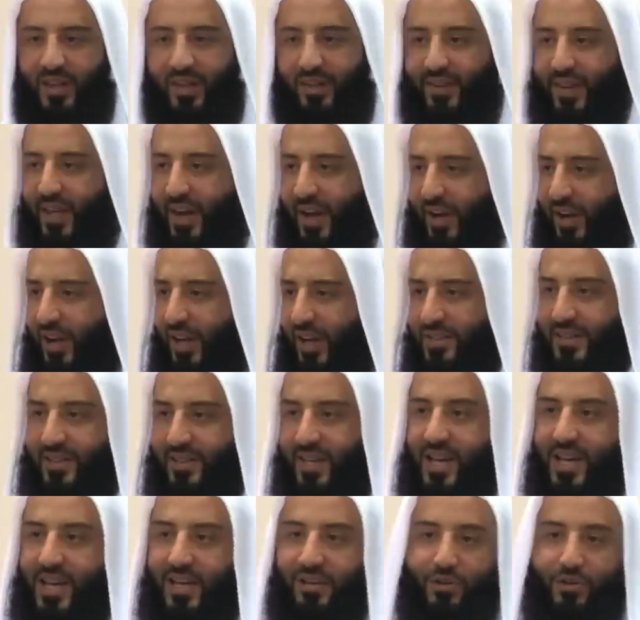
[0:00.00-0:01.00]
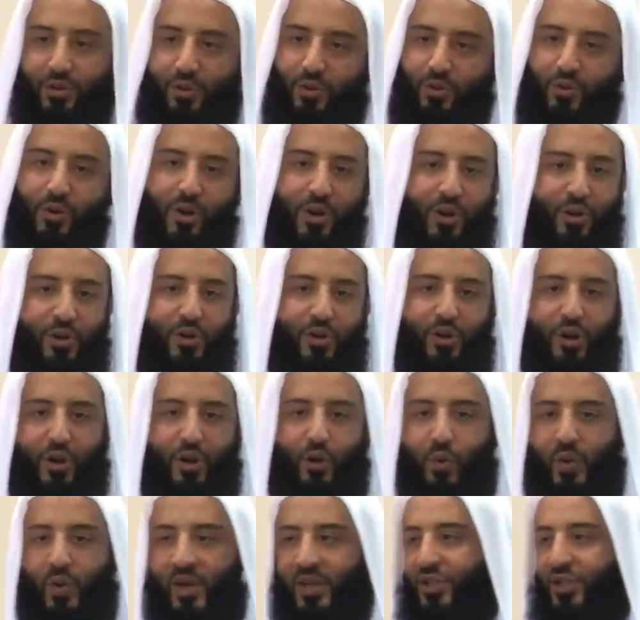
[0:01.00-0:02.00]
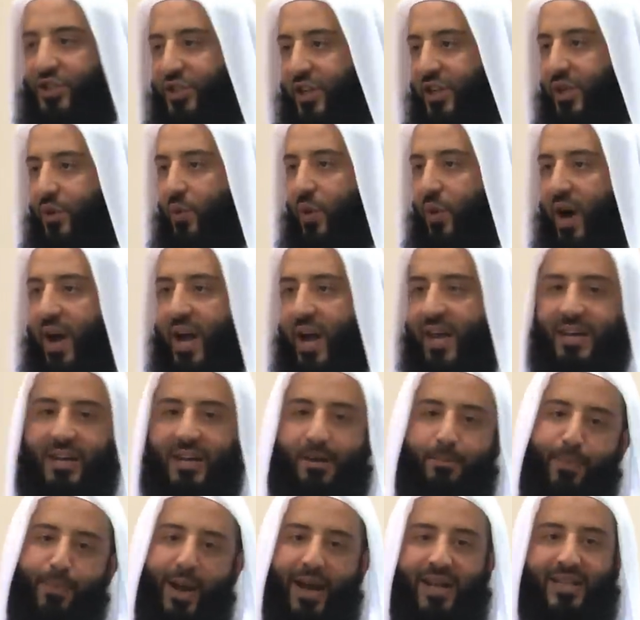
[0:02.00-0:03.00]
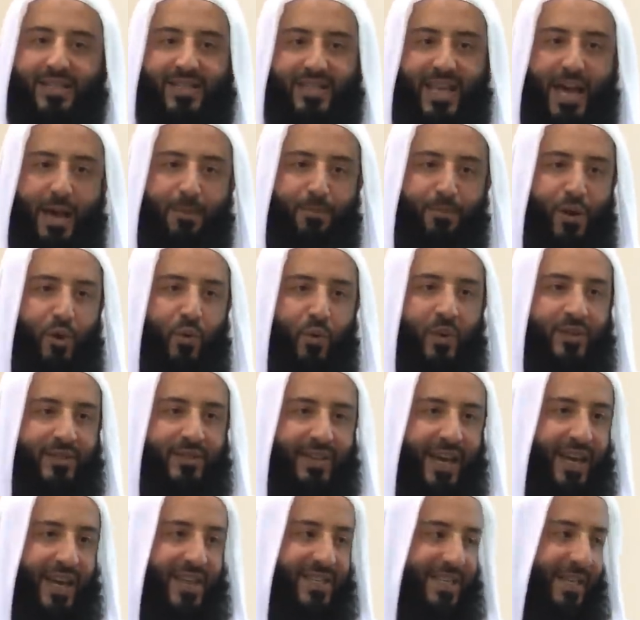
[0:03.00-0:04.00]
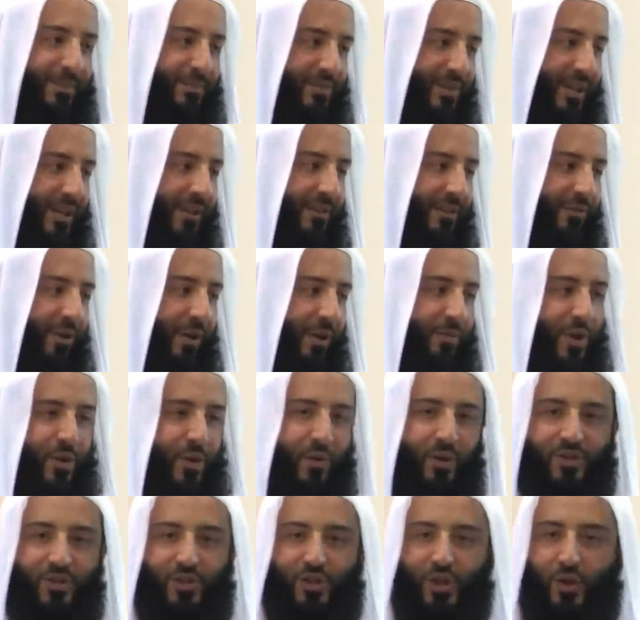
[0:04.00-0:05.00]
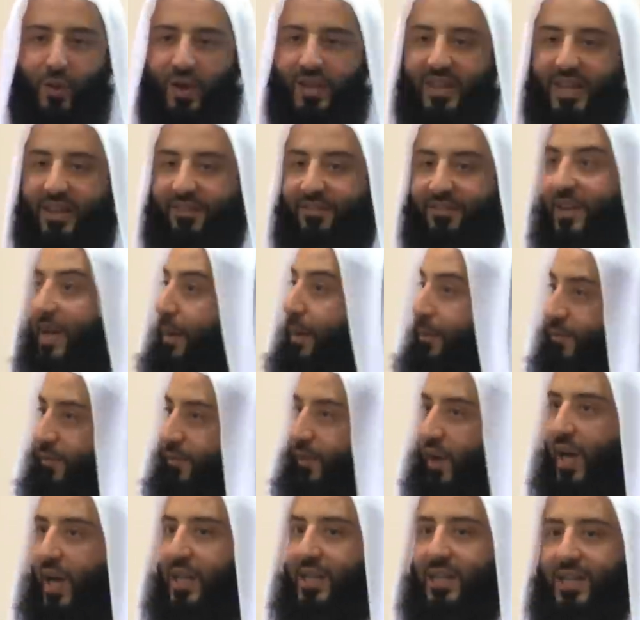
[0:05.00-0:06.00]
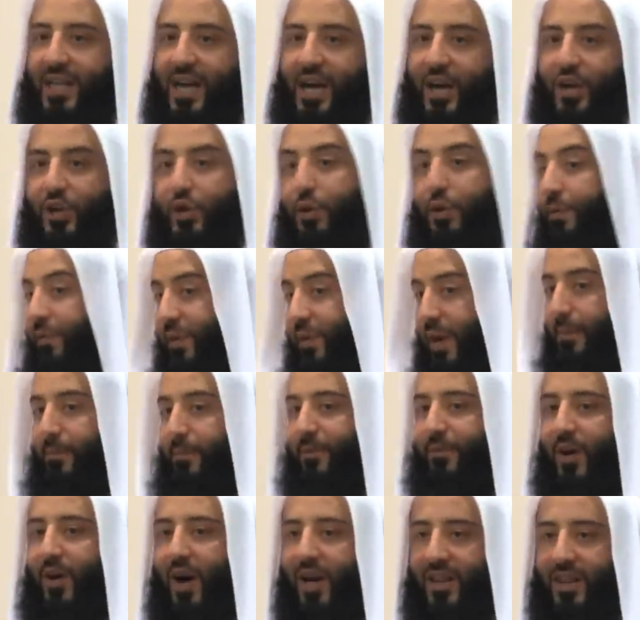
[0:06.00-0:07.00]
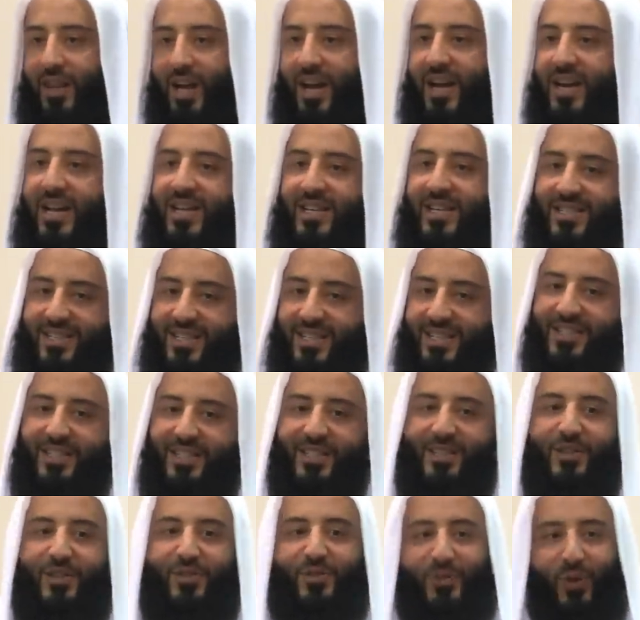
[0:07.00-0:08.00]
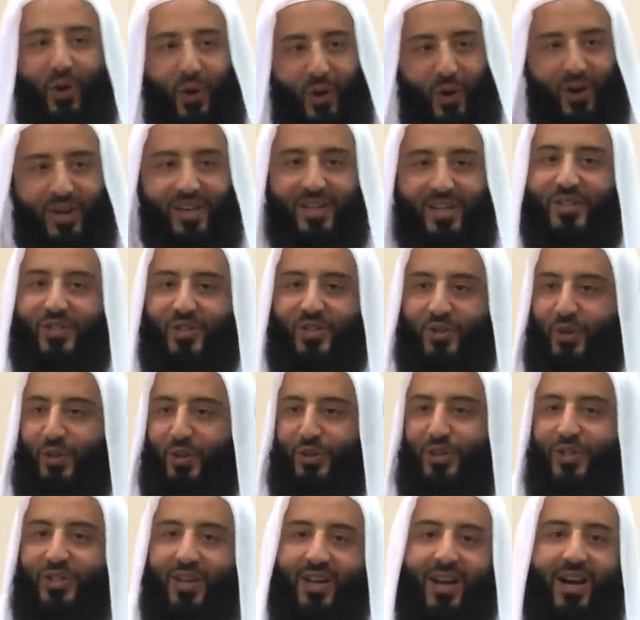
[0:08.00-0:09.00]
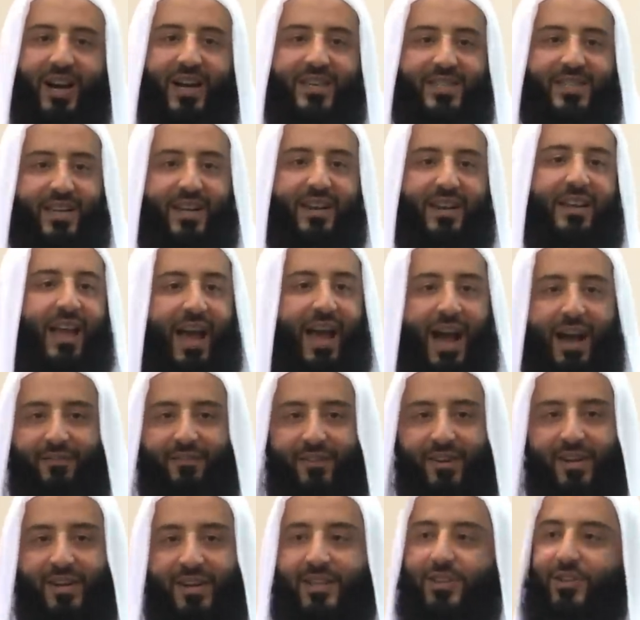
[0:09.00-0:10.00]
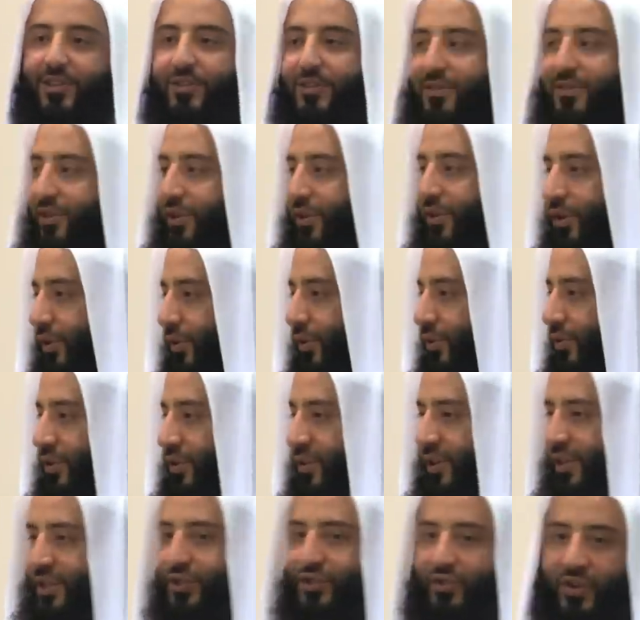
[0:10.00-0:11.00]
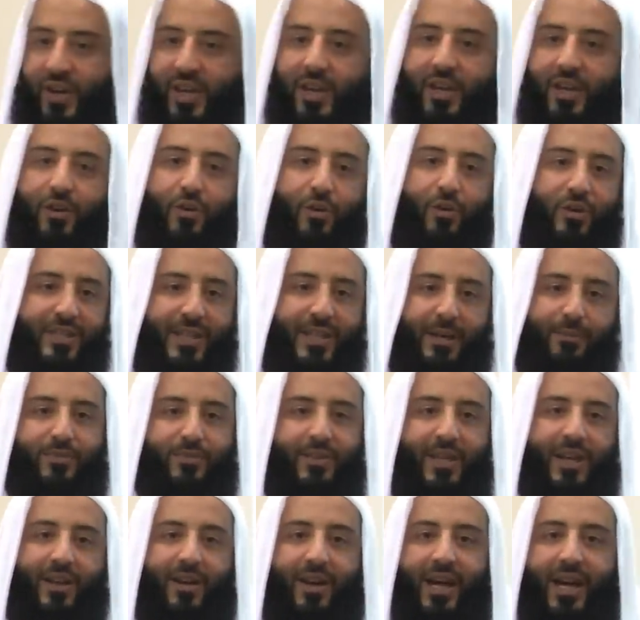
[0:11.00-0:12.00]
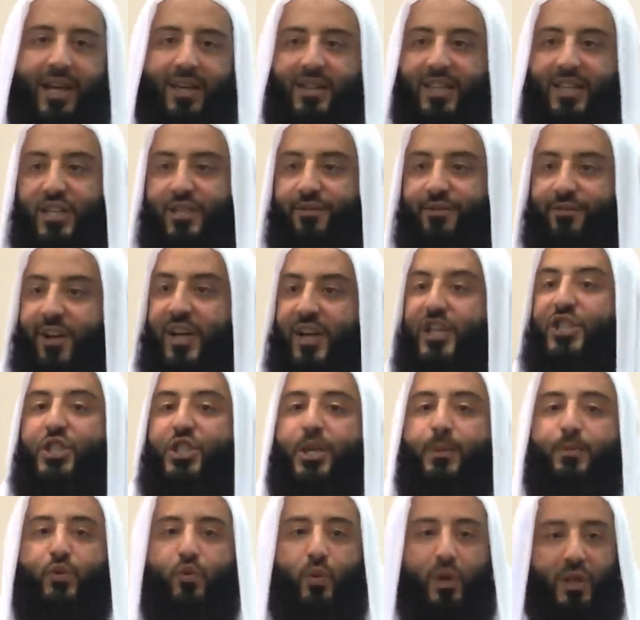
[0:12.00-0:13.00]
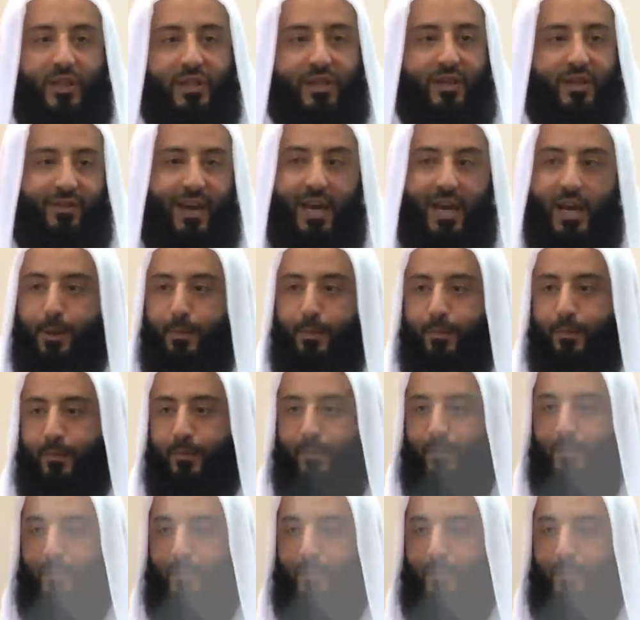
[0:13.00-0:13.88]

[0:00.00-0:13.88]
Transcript: They are not there to, you know, whinge and whine and backstab you and take something from you and so on. They've come for Allah. You've come for Allah. Sit and talk and socialize and have a little, you know, drink or something like this. Friendships will develop.